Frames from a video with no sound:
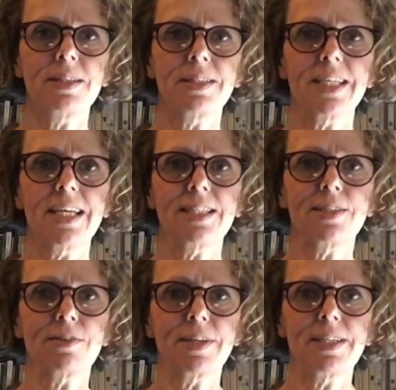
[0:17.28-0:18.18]
today's
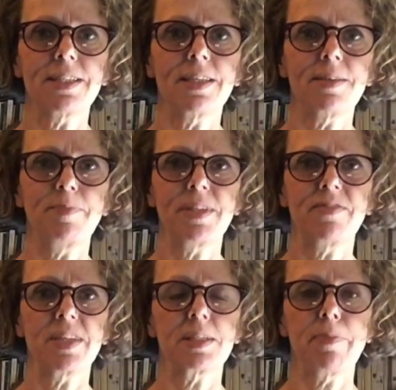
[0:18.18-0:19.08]
song is a bit of
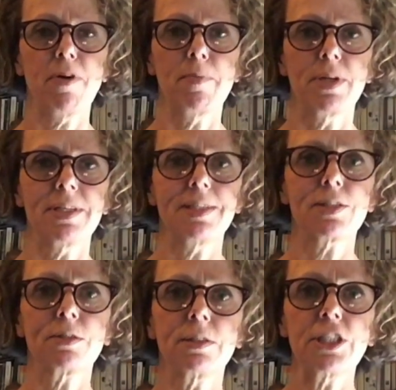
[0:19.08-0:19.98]
an experiment. This is
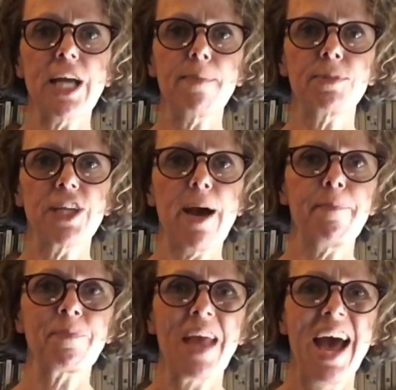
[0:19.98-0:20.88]
called the Jam
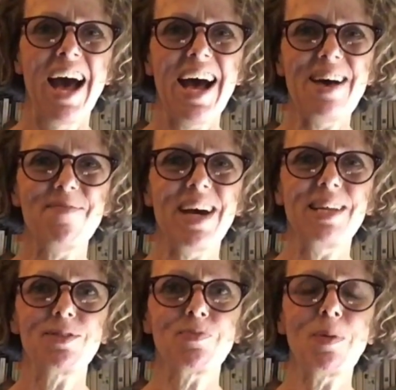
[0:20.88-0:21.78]
Jam, and
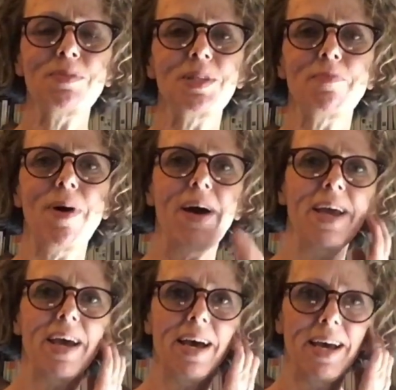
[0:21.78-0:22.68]
it was prompted
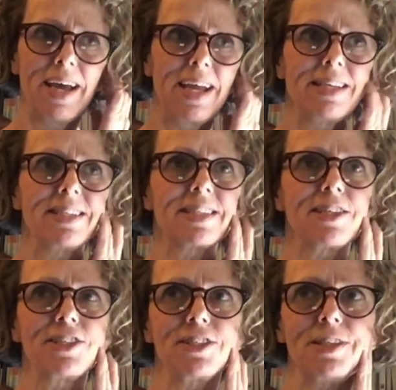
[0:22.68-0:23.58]
by a
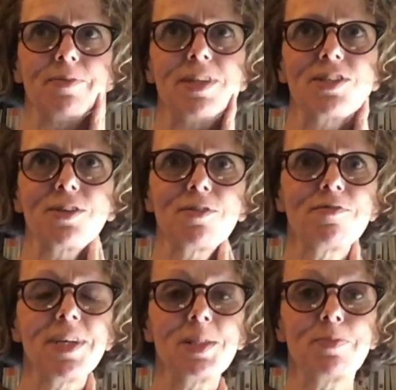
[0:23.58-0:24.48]
discussion that went on
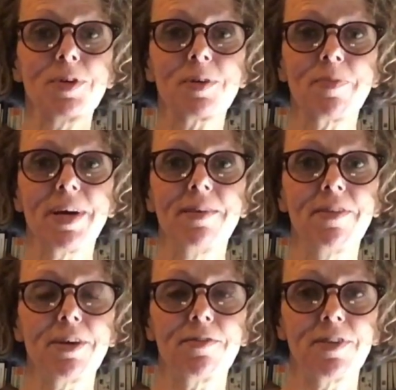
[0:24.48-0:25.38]
Facebook by a
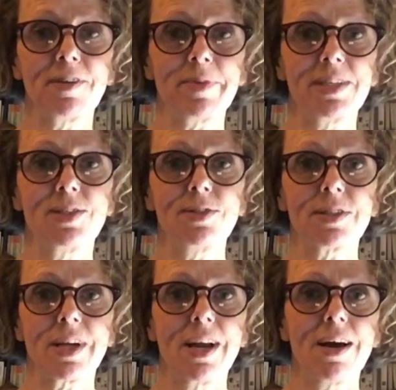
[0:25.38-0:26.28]
very good friend of mine,
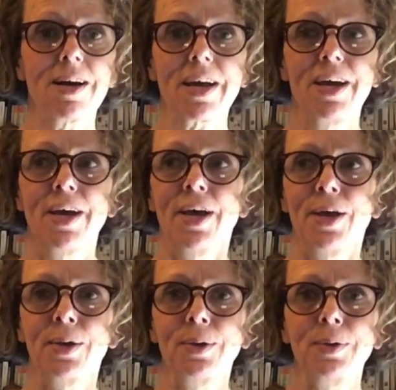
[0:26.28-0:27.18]
Susan Clark,
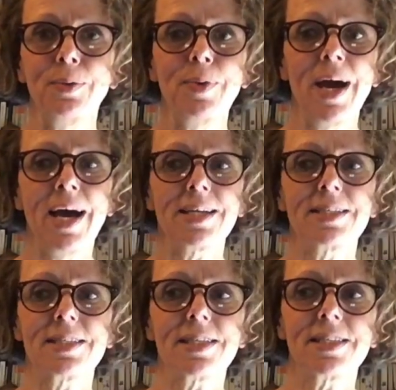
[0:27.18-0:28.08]
who had
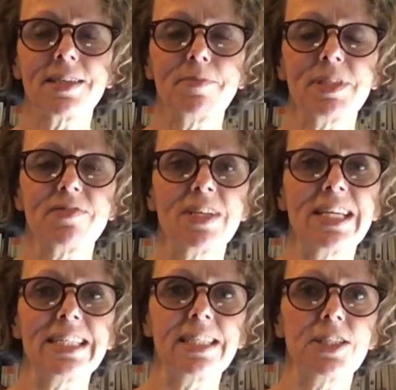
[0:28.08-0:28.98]
done a bit of an
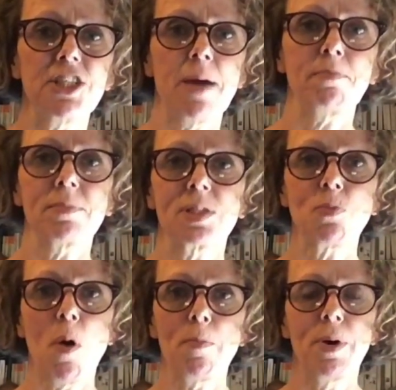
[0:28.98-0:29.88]
illicit jam
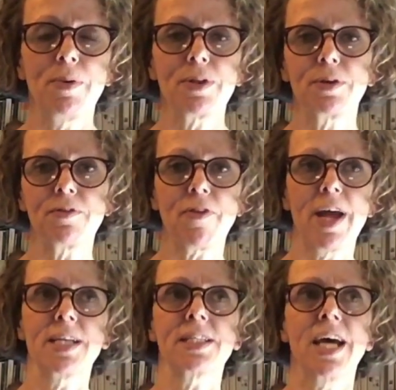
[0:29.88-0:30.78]
swap with a good
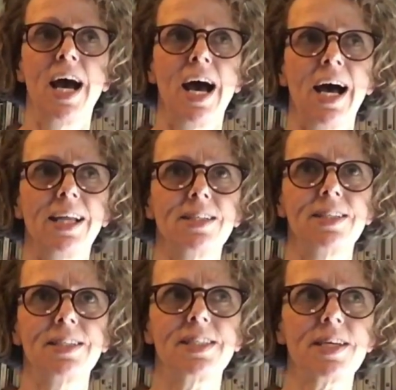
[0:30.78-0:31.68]
friend. And